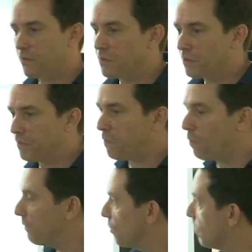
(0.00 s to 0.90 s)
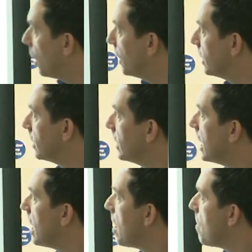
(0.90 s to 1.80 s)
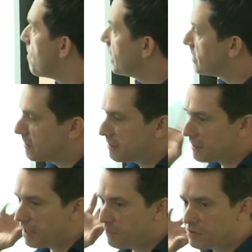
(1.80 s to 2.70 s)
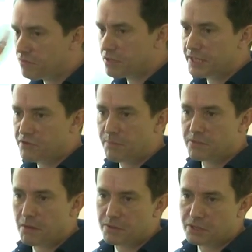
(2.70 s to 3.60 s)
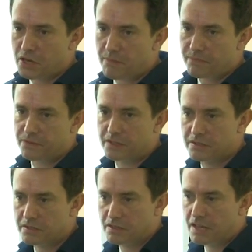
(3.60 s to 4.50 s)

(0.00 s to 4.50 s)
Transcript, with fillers: the, the fore of your mind. But it's, it was originally dreamt up as a comfort